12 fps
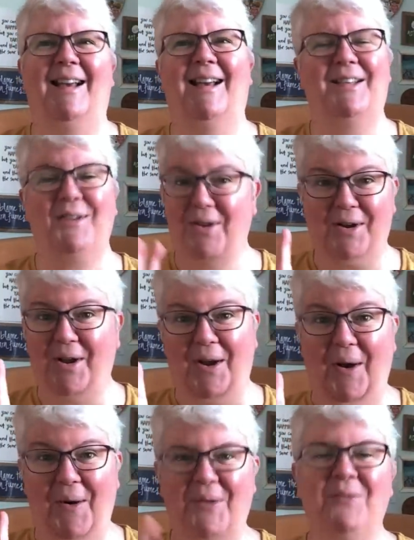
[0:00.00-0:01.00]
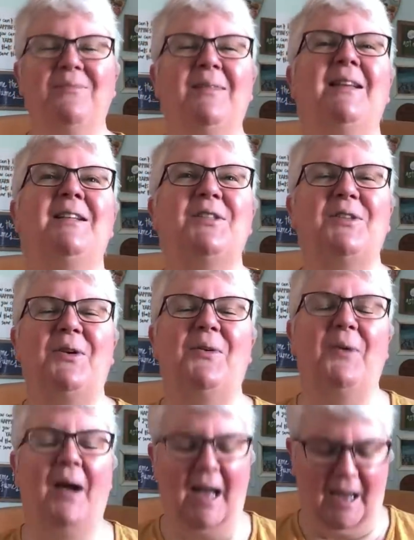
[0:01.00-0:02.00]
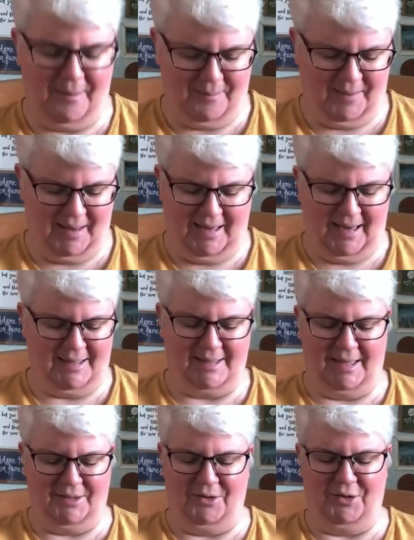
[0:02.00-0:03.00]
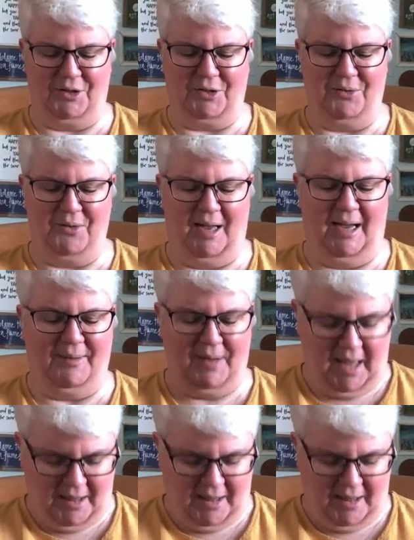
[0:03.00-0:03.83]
It's going to go. So yes, I'll not show that.